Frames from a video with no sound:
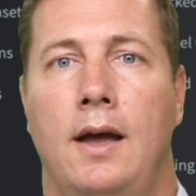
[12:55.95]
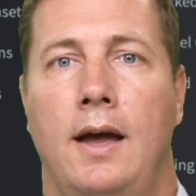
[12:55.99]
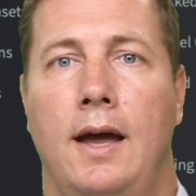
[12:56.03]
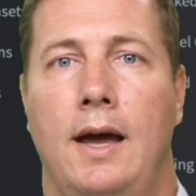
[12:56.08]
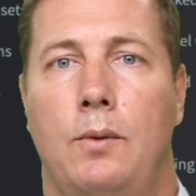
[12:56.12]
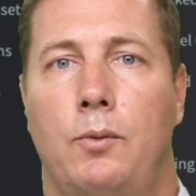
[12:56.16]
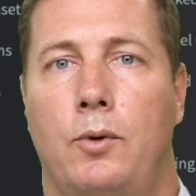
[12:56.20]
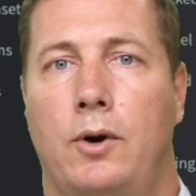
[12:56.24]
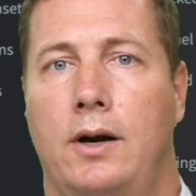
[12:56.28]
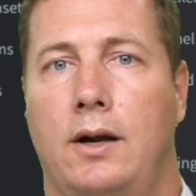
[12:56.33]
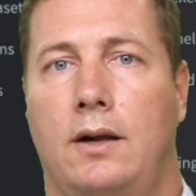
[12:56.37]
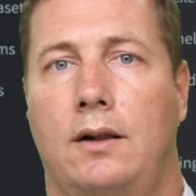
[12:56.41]

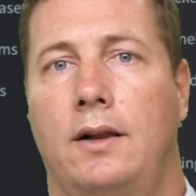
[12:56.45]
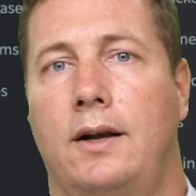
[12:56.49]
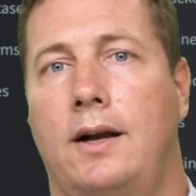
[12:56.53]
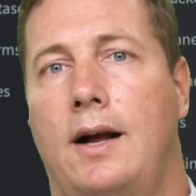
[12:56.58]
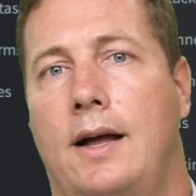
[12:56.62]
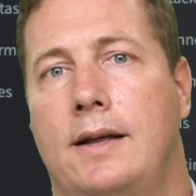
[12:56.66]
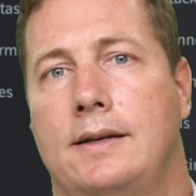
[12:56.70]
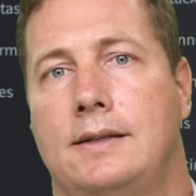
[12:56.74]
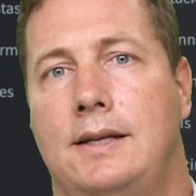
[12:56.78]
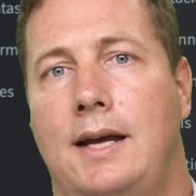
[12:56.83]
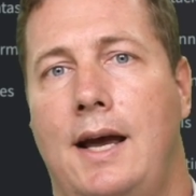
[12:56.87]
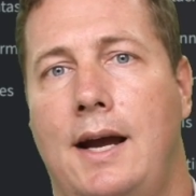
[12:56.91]
and we're going to click
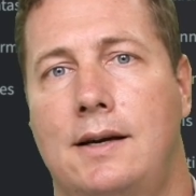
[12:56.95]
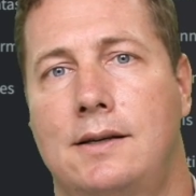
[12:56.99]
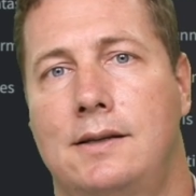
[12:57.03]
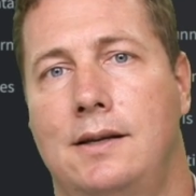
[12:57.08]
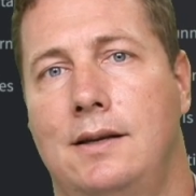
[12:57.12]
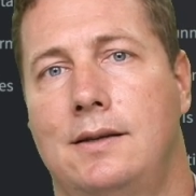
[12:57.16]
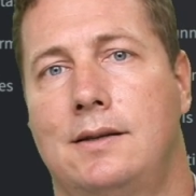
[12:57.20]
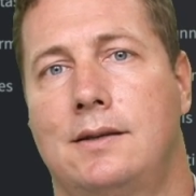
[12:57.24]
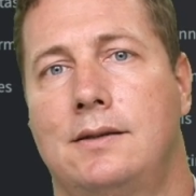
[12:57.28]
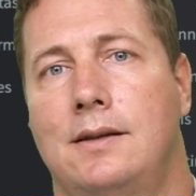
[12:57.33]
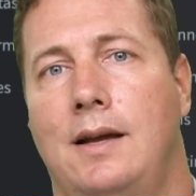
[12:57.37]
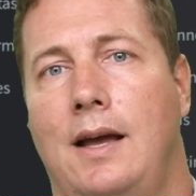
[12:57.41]
on
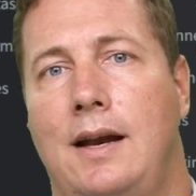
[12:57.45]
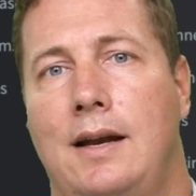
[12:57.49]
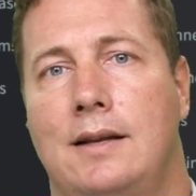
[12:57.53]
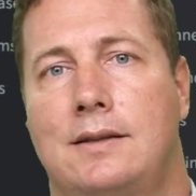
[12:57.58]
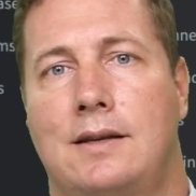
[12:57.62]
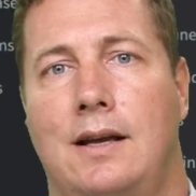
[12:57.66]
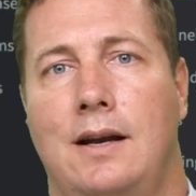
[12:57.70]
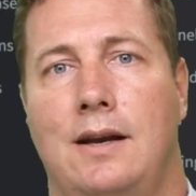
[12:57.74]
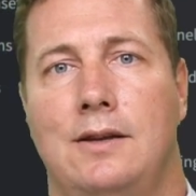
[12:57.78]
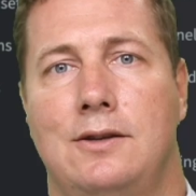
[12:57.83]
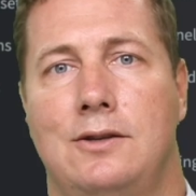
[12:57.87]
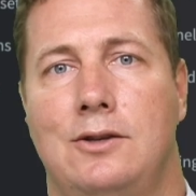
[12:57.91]
Texas, and it's
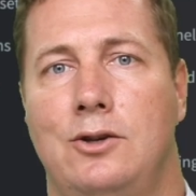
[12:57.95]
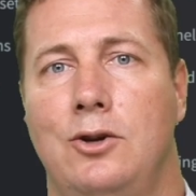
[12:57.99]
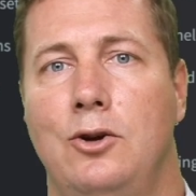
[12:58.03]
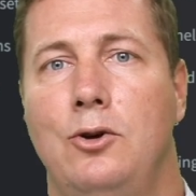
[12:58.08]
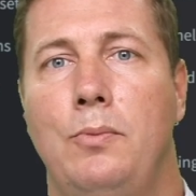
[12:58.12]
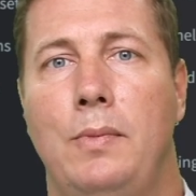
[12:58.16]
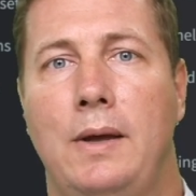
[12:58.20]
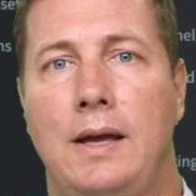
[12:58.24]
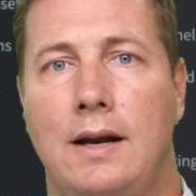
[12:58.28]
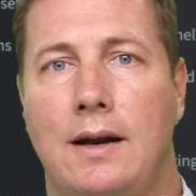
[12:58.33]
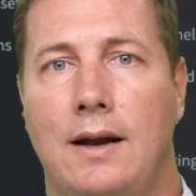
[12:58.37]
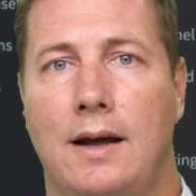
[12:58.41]
going to
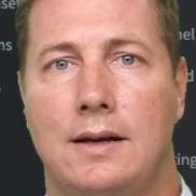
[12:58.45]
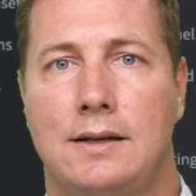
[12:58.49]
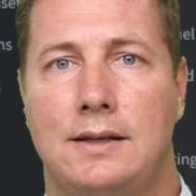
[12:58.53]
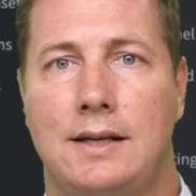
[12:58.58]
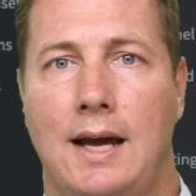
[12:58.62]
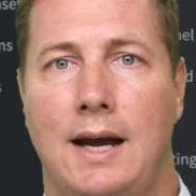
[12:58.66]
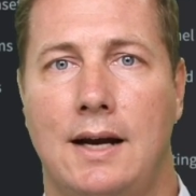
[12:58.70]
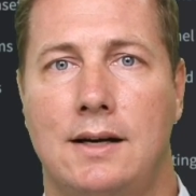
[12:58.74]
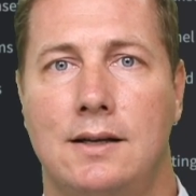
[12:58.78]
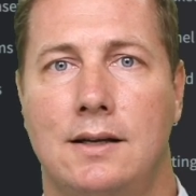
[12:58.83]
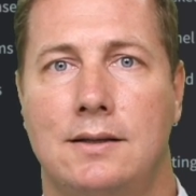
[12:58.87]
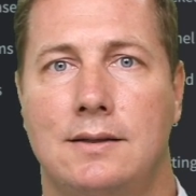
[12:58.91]
zoom in on
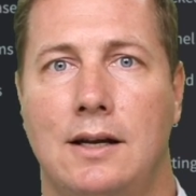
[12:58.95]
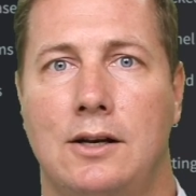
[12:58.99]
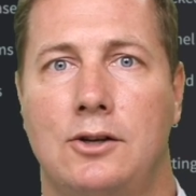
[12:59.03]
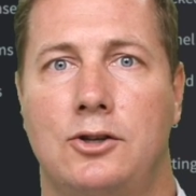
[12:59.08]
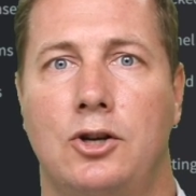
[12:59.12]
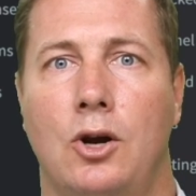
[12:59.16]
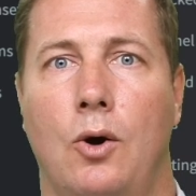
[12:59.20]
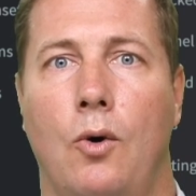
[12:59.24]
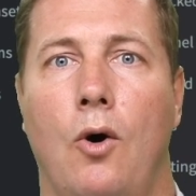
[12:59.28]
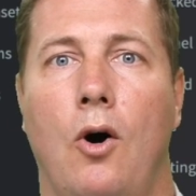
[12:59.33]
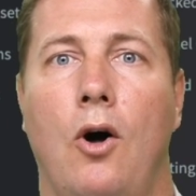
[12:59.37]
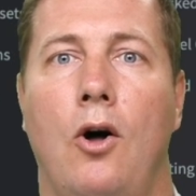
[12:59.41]
Texas and
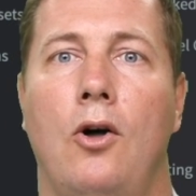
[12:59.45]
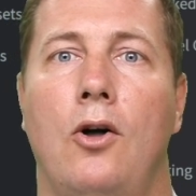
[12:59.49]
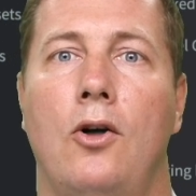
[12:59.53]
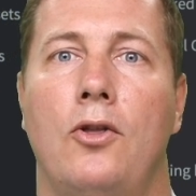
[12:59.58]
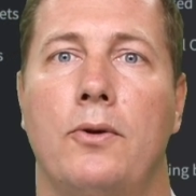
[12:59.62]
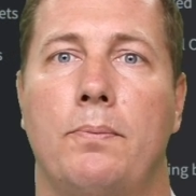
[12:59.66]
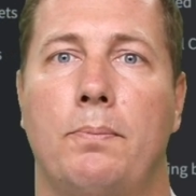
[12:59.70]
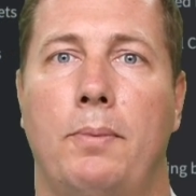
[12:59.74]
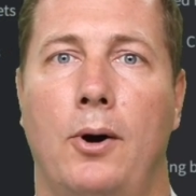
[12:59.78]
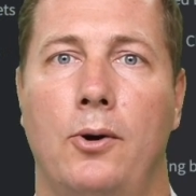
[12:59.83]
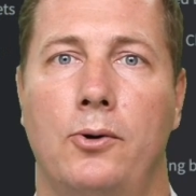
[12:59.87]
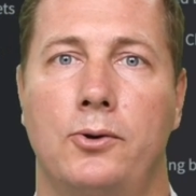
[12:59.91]
show all
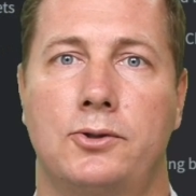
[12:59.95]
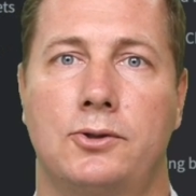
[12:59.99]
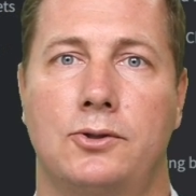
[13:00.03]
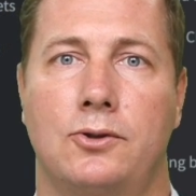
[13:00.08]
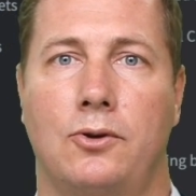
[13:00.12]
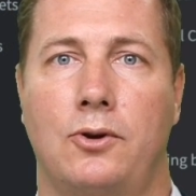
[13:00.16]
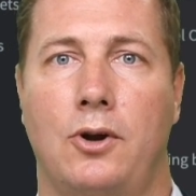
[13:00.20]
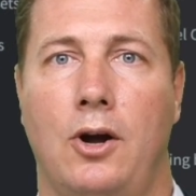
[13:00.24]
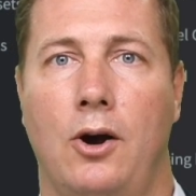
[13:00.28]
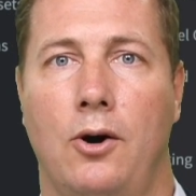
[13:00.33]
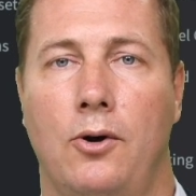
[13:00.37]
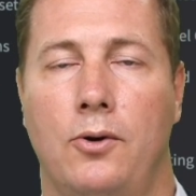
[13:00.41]
the
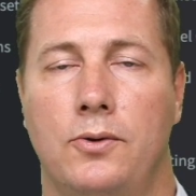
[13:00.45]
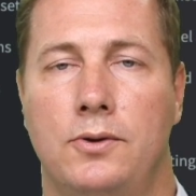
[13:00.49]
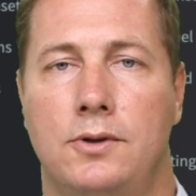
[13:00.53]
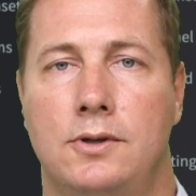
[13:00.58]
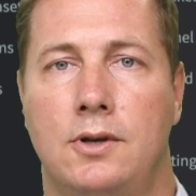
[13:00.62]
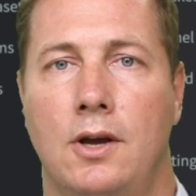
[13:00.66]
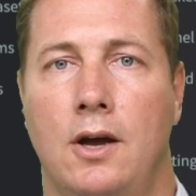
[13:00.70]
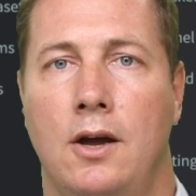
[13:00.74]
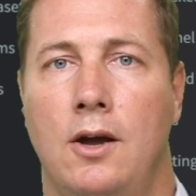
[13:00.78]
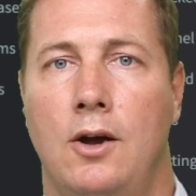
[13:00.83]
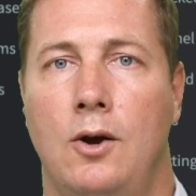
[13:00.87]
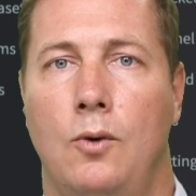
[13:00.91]
postal
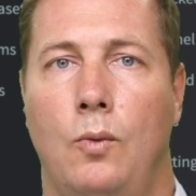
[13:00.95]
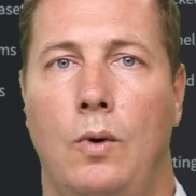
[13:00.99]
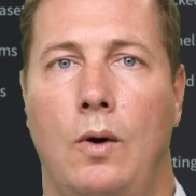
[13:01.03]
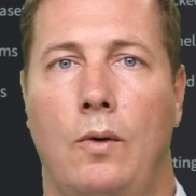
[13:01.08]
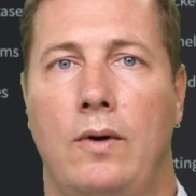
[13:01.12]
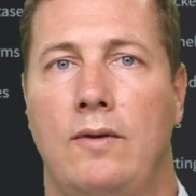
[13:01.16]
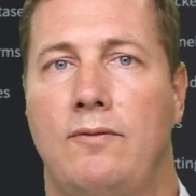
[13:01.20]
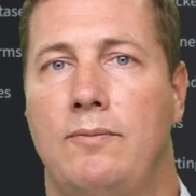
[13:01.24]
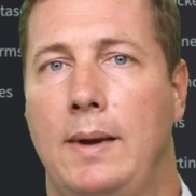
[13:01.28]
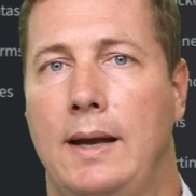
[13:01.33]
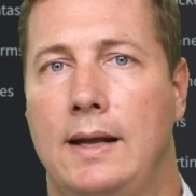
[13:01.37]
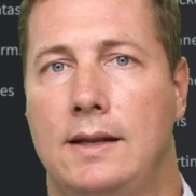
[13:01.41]
codes where
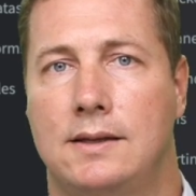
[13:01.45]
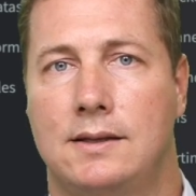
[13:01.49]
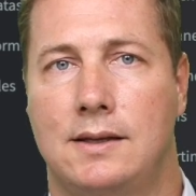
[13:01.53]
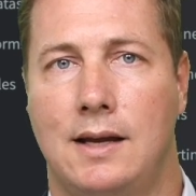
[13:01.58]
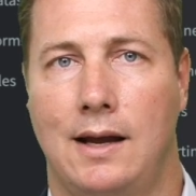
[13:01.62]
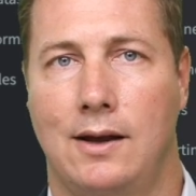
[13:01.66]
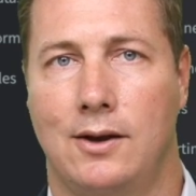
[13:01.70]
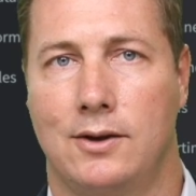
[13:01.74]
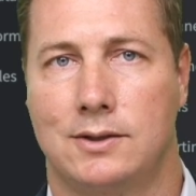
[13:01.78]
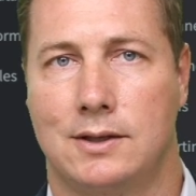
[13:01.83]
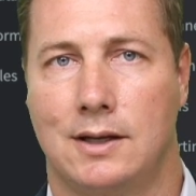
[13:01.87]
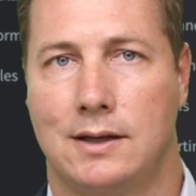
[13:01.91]
we've made
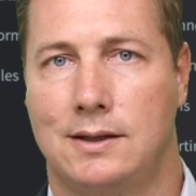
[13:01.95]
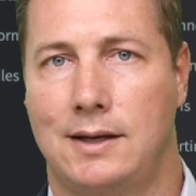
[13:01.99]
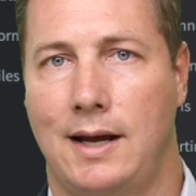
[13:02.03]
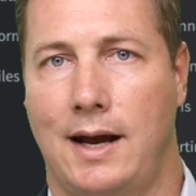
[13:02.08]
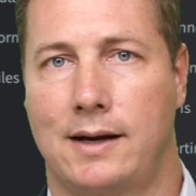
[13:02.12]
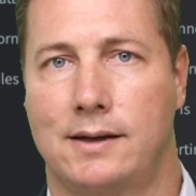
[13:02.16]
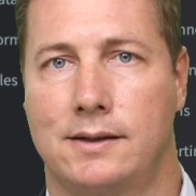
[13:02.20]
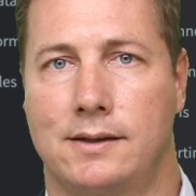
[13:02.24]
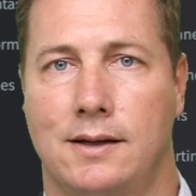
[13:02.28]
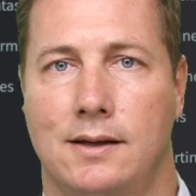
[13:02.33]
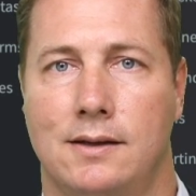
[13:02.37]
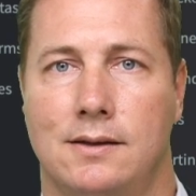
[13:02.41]
sales in
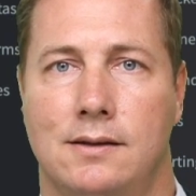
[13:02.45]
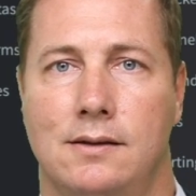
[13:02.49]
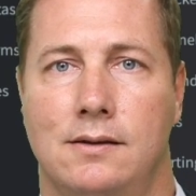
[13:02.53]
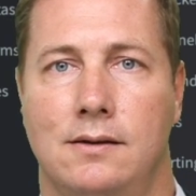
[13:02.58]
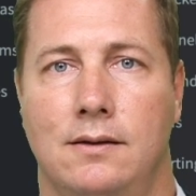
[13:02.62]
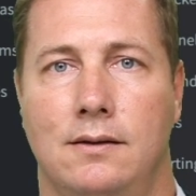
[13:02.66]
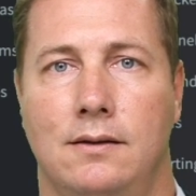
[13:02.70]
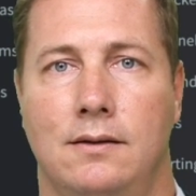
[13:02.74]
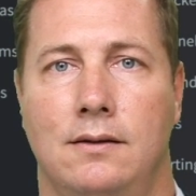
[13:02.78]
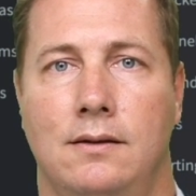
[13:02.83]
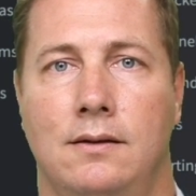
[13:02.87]
Texas.